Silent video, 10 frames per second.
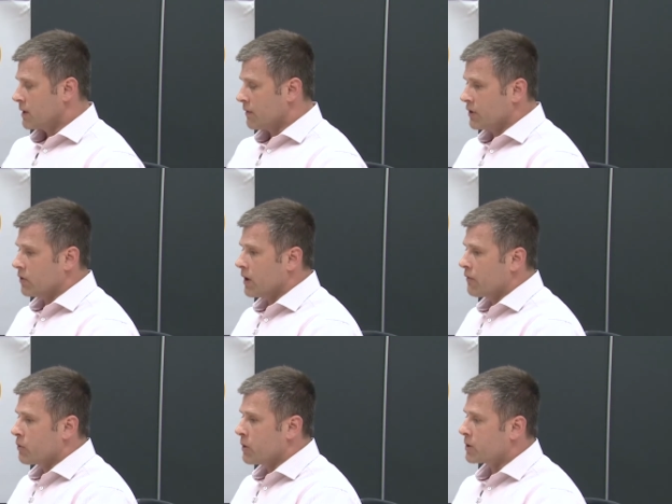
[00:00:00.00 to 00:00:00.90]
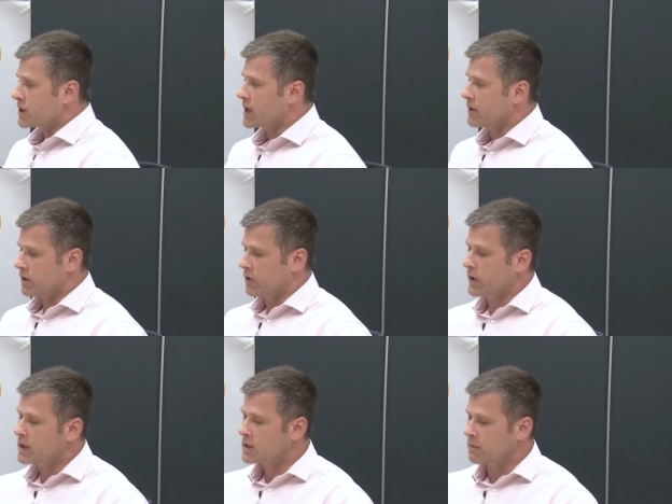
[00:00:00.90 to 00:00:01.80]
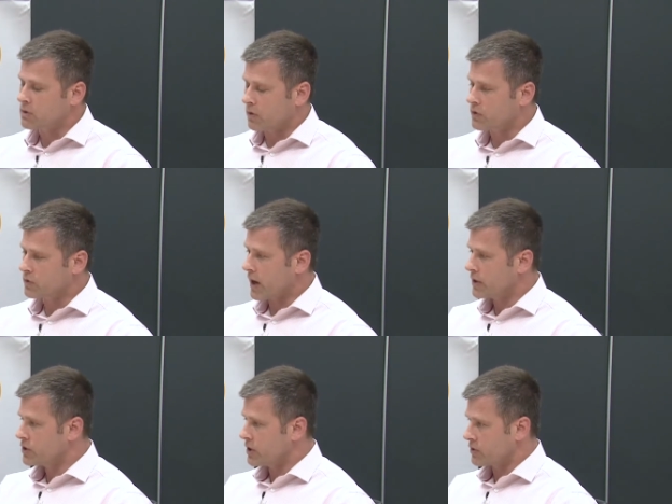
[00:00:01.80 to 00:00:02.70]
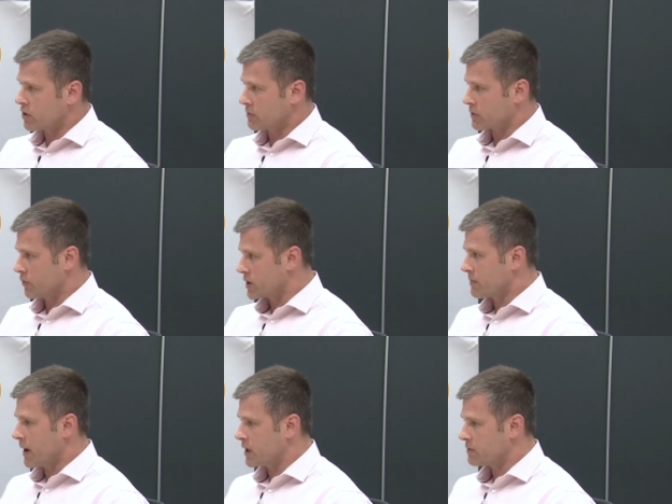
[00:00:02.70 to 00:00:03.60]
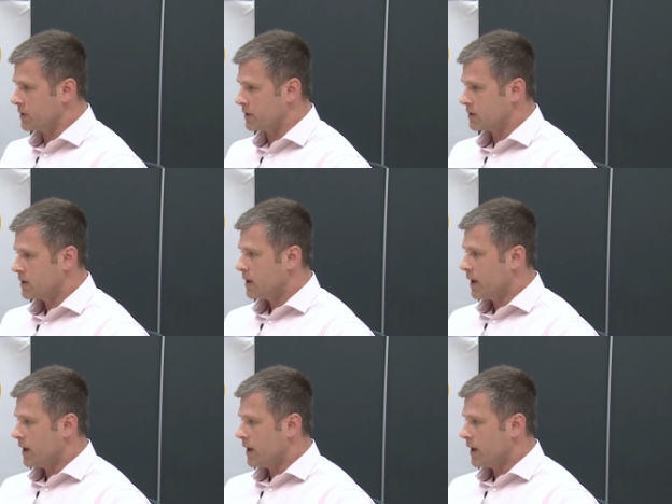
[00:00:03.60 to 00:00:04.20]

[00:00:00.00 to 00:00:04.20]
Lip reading: If we were to say that there is some sort of strategy in terms of risk management,